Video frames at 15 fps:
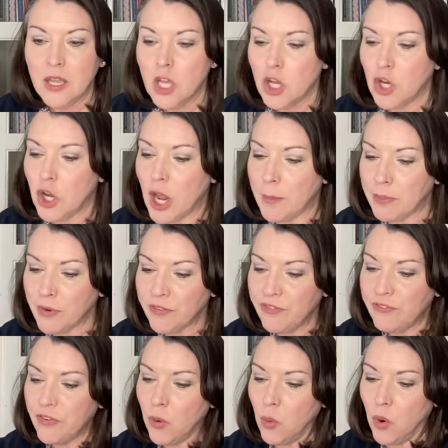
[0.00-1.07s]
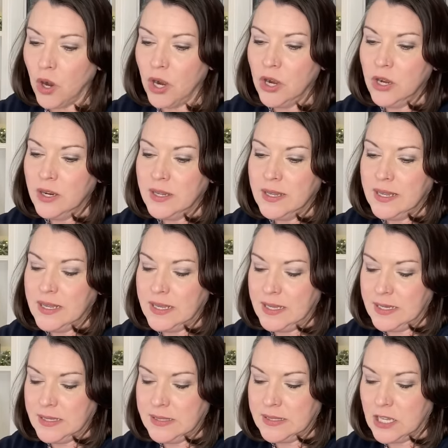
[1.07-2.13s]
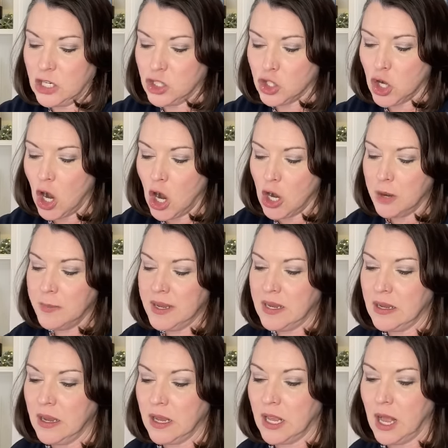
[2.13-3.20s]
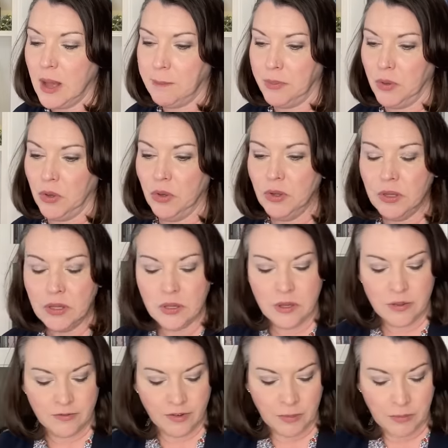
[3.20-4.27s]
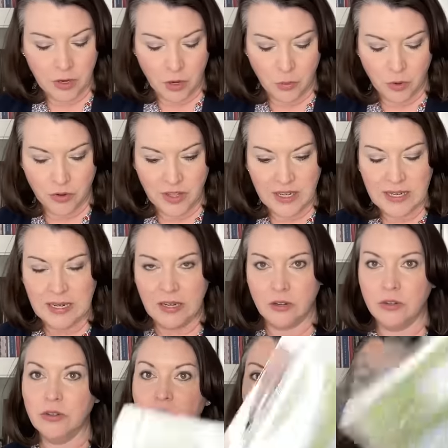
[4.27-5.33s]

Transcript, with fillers: Number four is Charming Couple from Noteworthy Needle.